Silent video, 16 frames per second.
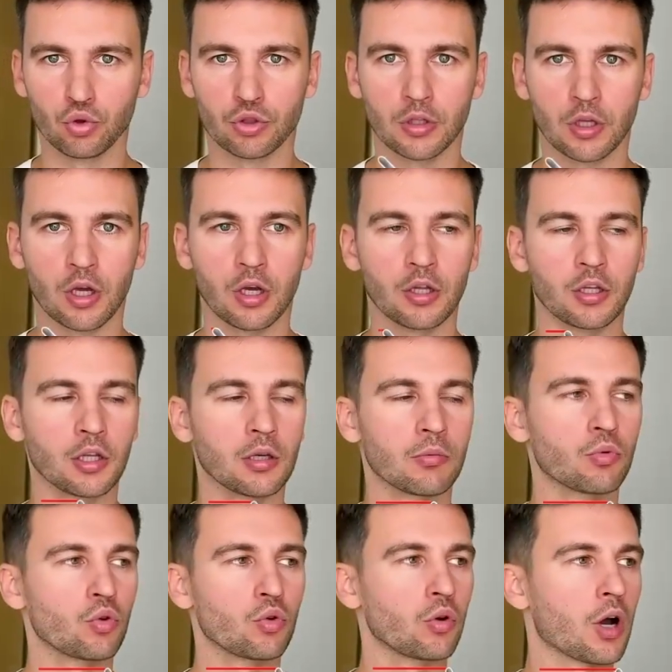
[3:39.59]
your head
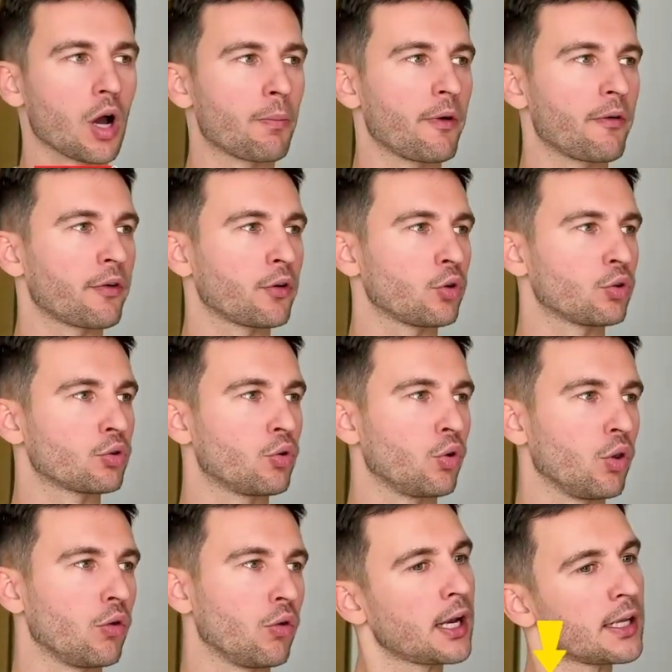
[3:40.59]
slightly to the
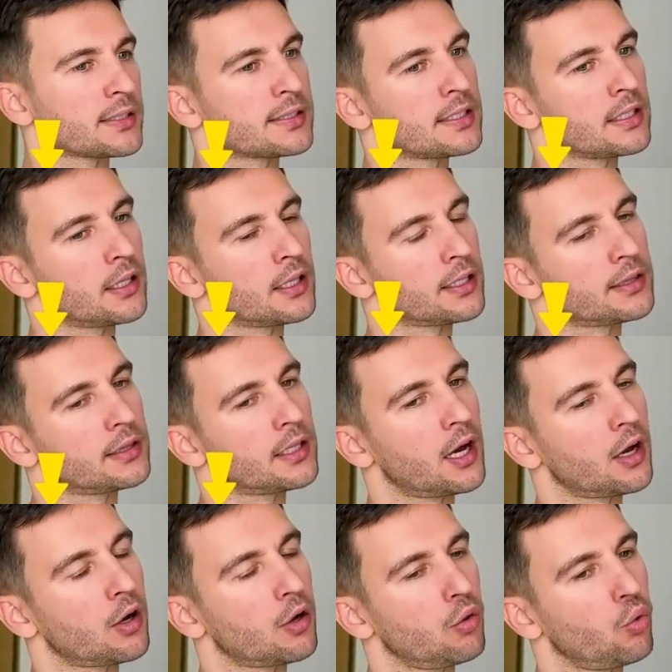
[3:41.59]
side and then tilt your
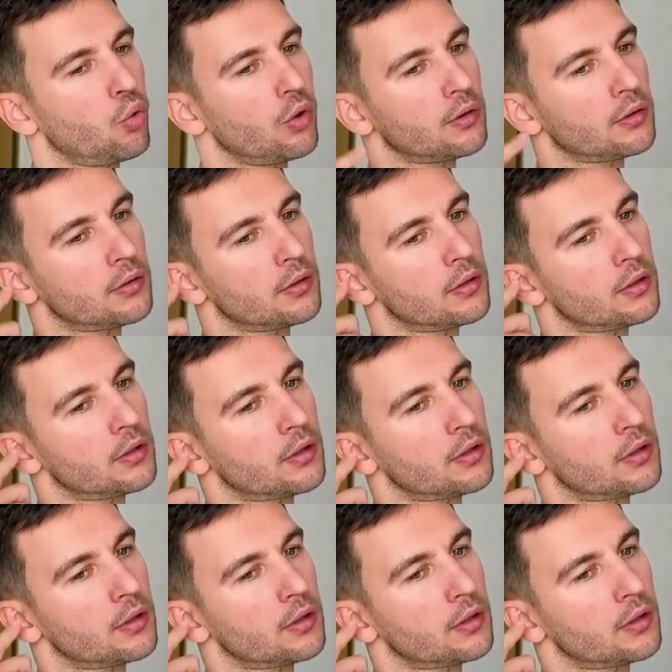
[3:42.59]
head downward.